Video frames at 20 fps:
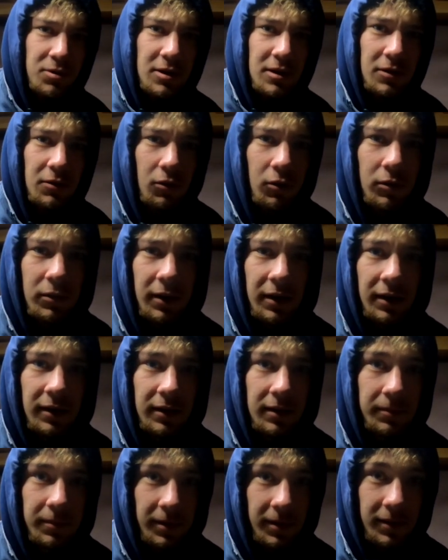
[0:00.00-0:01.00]
pretty cold
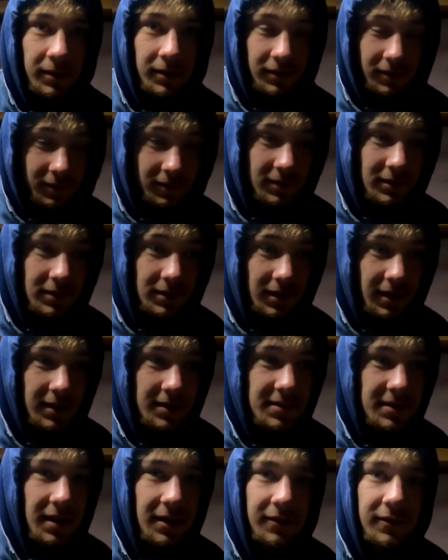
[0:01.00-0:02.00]
lately, but
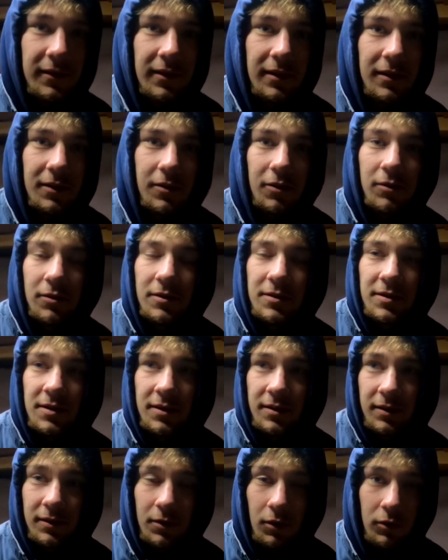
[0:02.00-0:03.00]
today's definitely the coldest,
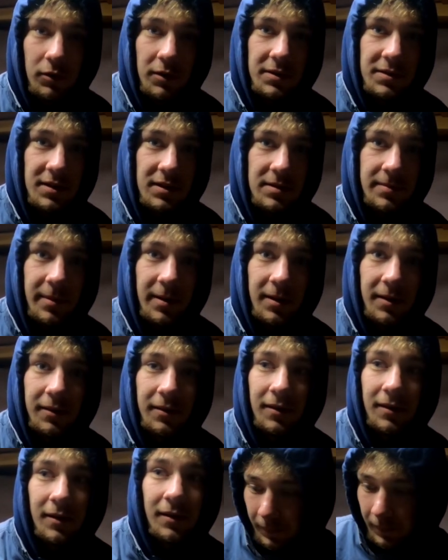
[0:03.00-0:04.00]
coldest it's
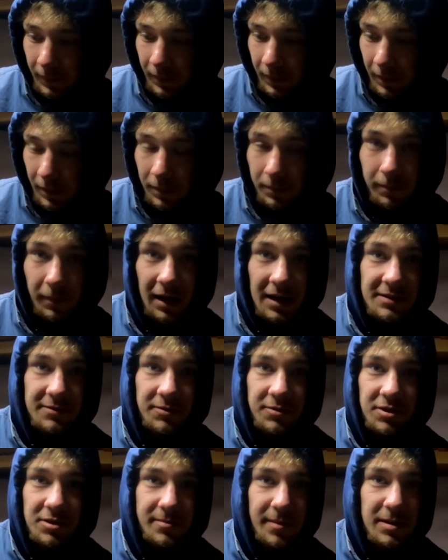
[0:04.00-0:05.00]
been. Might as
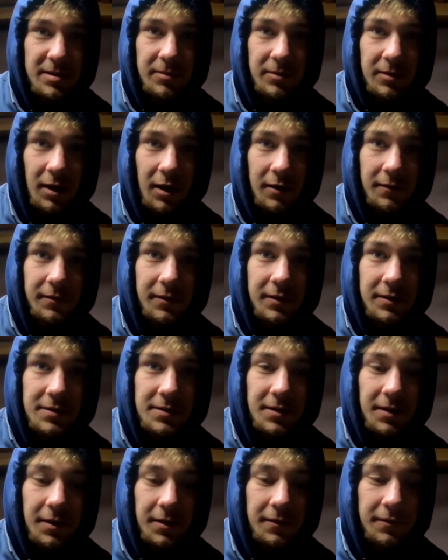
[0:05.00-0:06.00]
well just make some coffee and
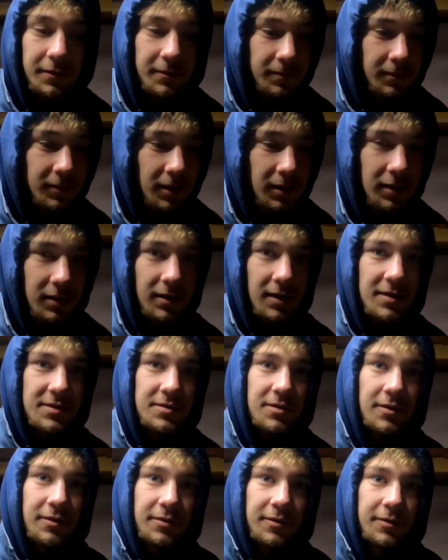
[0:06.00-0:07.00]
stuff, get the day
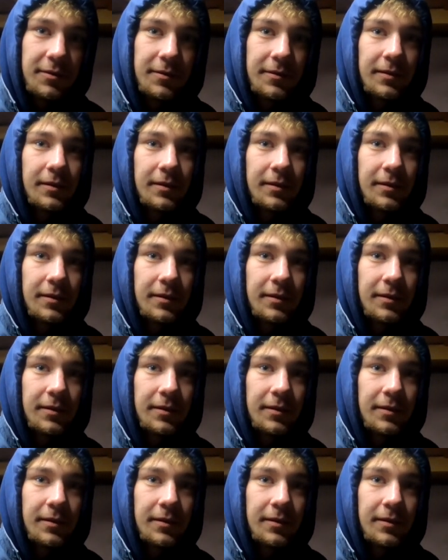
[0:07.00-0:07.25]
started.